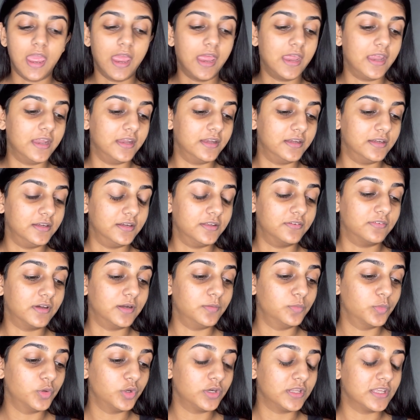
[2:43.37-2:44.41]
And one
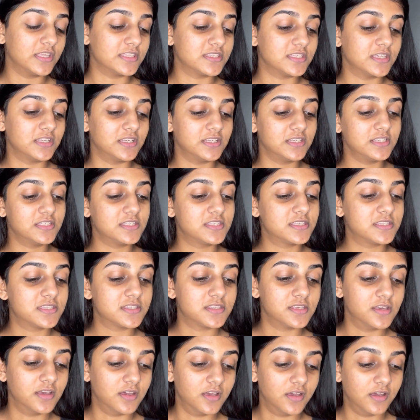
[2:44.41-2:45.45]
more reason is
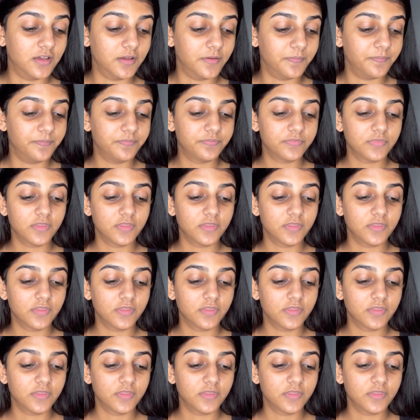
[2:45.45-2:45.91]
um,